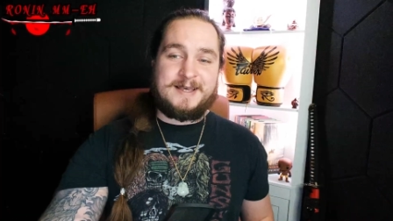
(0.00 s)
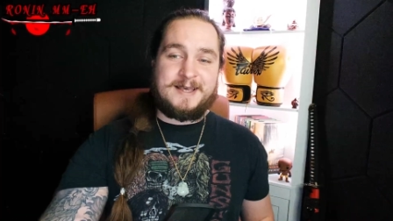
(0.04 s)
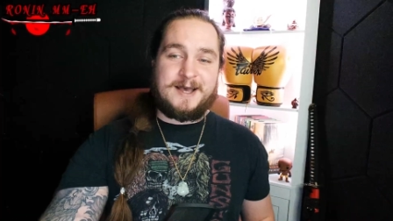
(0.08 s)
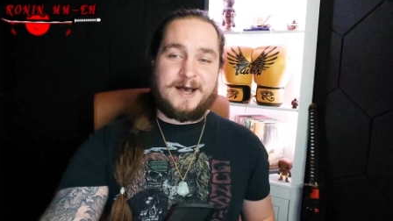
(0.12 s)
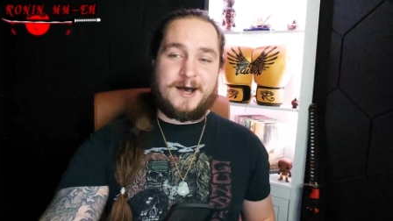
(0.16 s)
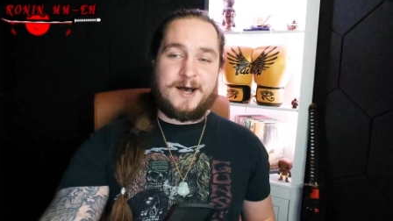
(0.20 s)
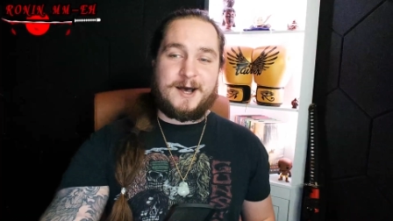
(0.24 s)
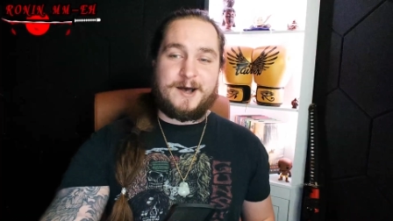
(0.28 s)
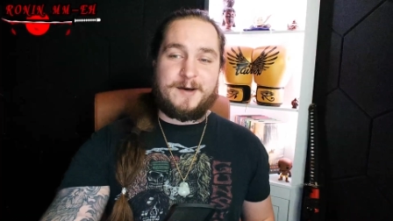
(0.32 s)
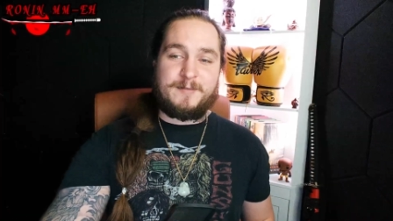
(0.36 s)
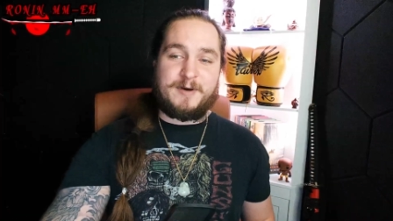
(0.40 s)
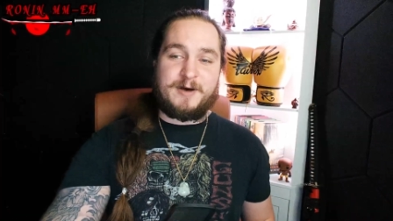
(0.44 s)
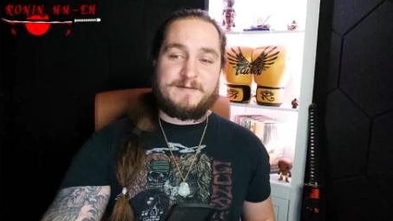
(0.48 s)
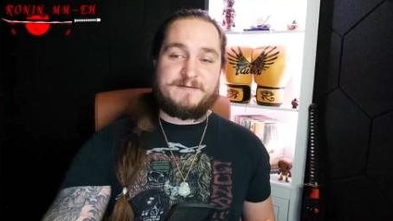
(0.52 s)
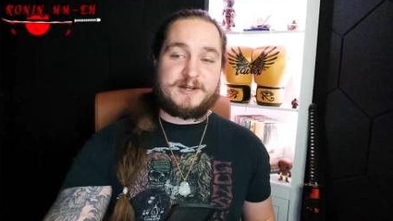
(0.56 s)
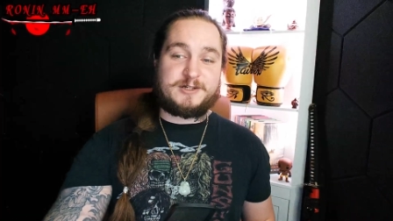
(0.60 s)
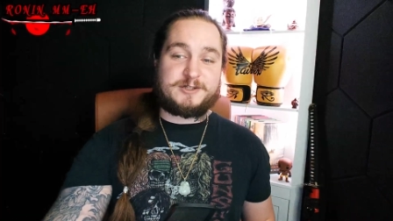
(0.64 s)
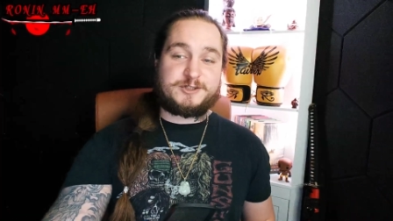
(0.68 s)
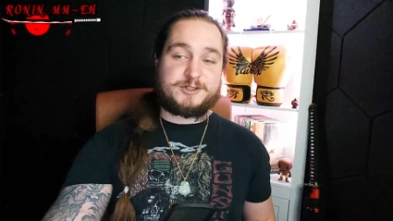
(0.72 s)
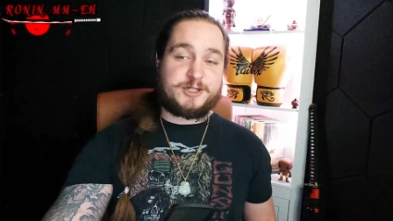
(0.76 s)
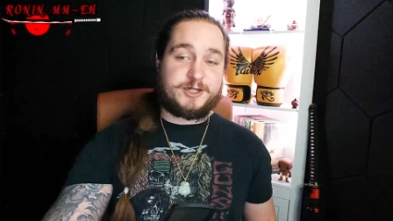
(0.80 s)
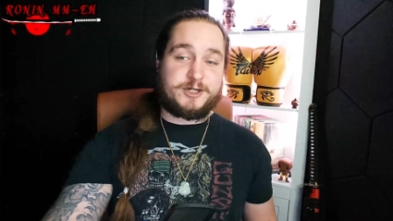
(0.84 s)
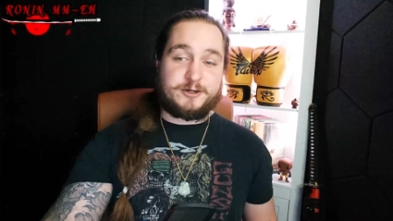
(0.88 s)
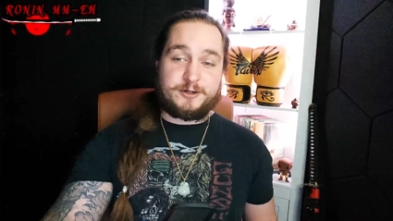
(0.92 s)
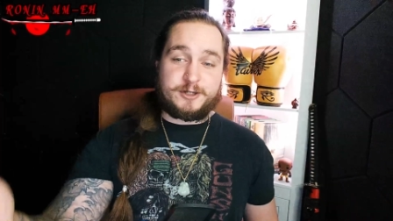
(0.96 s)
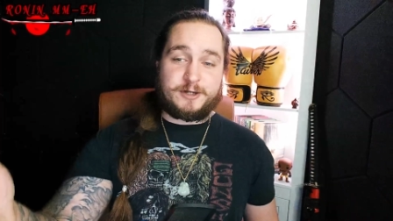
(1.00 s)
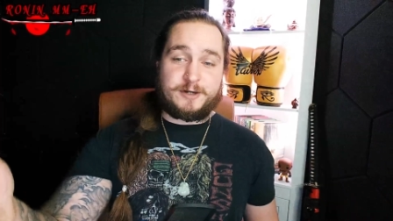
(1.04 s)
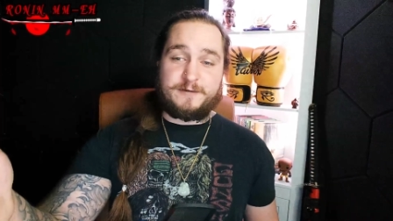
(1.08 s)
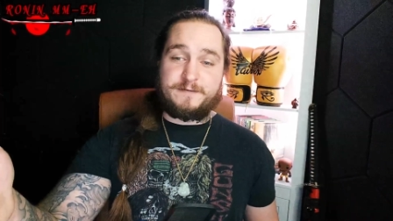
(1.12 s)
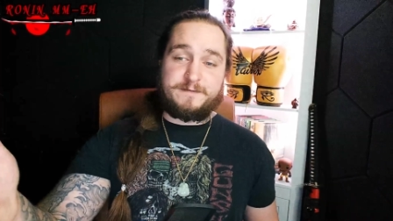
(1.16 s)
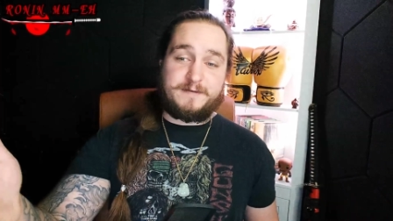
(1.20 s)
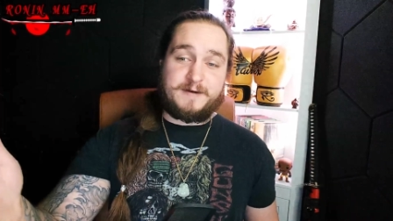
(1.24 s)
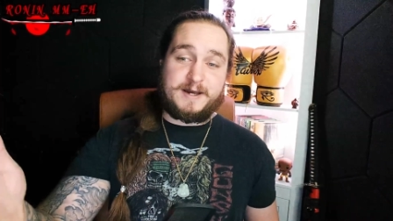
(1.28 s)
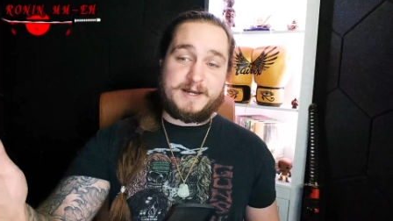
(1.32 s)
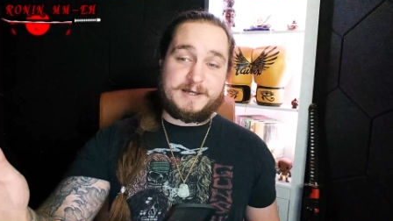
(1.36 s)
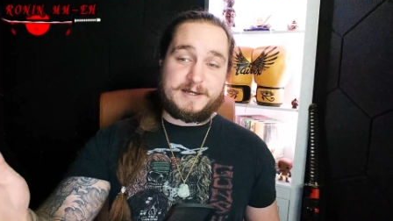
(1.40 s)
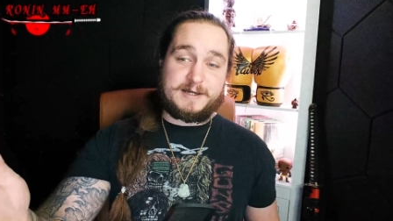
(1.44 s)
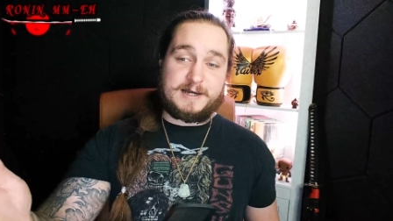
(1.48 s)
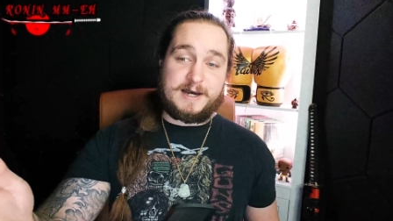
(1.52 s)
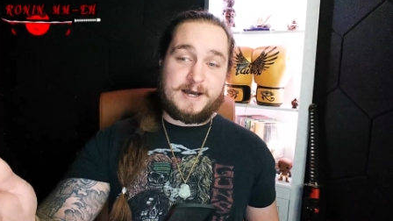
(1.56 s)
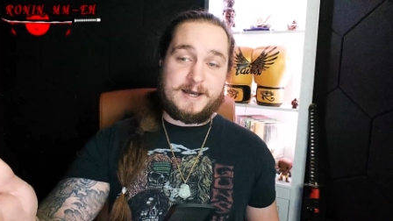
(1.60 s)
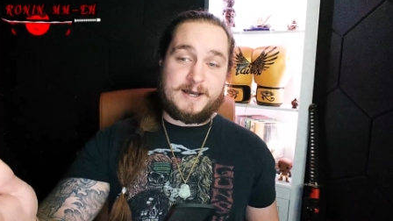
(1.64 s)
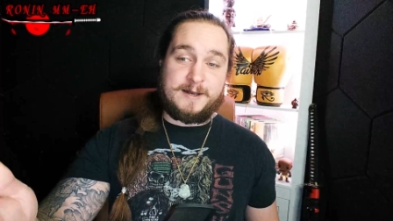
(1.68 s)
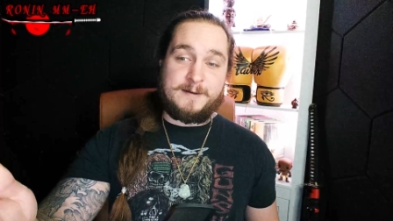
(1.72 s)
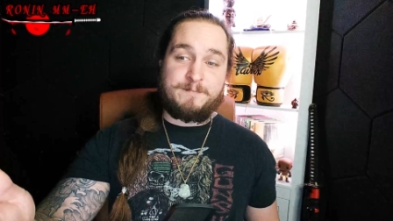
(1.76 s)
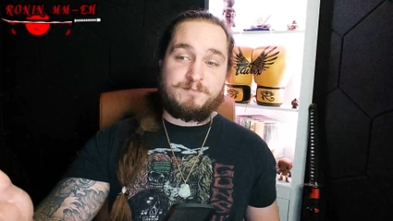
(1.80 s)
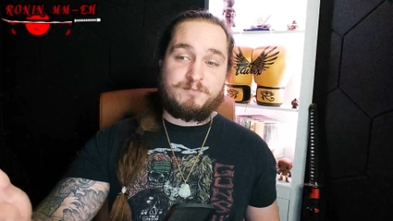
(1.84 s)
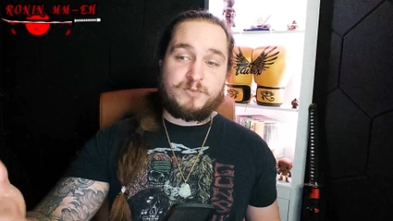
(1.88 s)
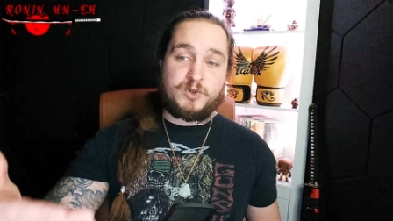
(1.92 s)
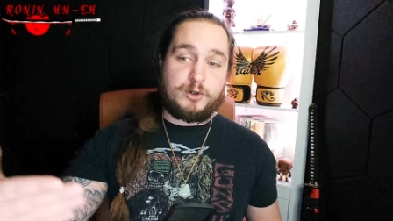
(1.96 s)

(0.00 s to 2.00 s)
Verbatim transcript: Um, eventually, you're going to fight a guy